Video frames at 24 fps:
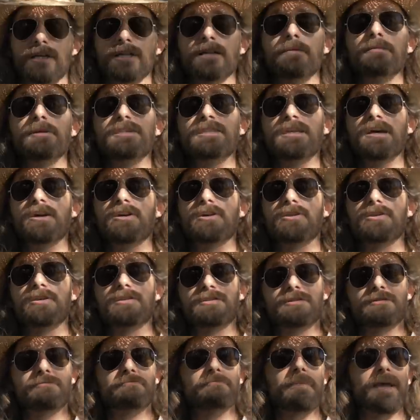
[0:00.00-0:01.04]
Now let me tell you, this is
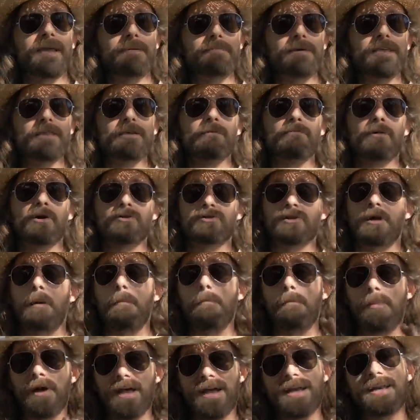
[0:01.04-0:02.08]
maybe the most
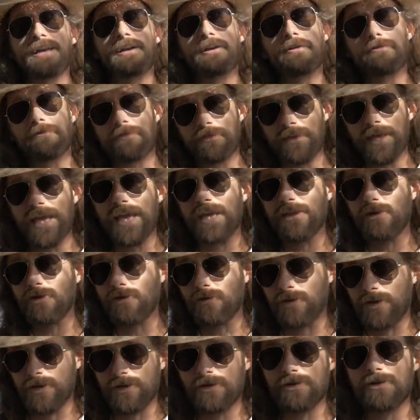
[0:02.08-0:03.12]
competitive thing you
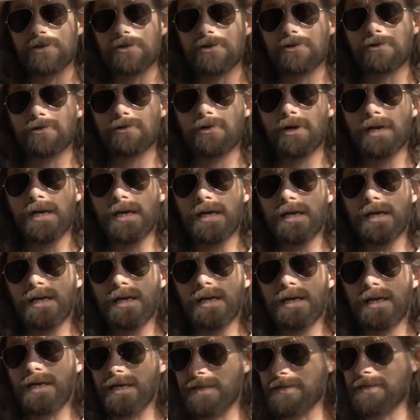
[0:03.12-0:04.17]
can do
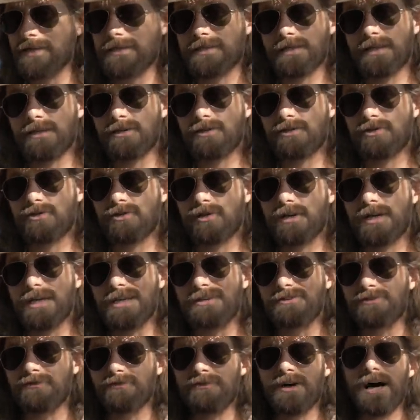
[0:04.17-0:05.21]
in this industry
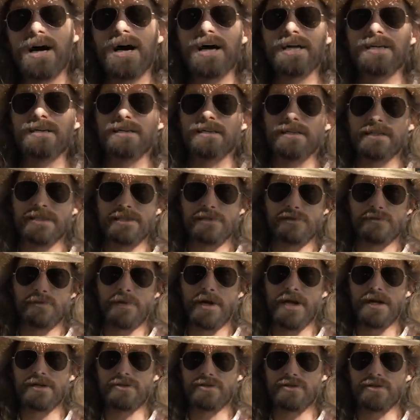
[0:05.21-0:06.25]
is find lease
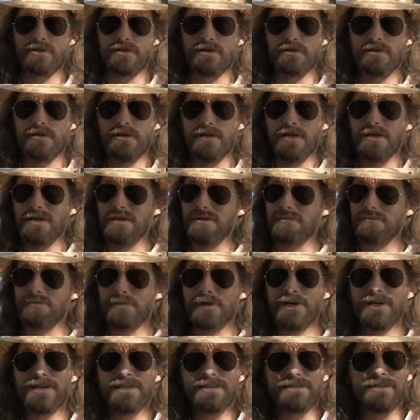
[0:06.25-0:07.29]
pasture.
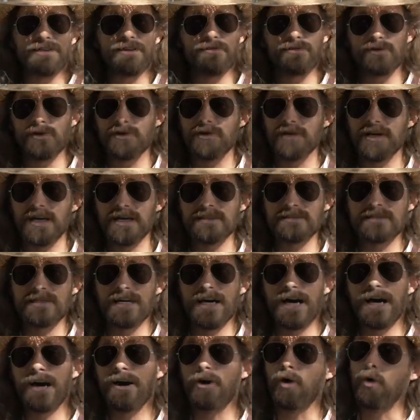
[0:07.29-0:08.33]
But if you're a nice
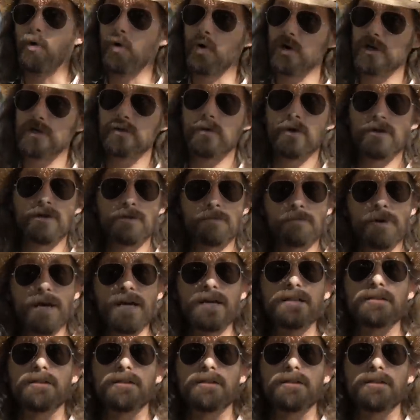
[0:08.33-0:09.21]
guy or you're willing to pay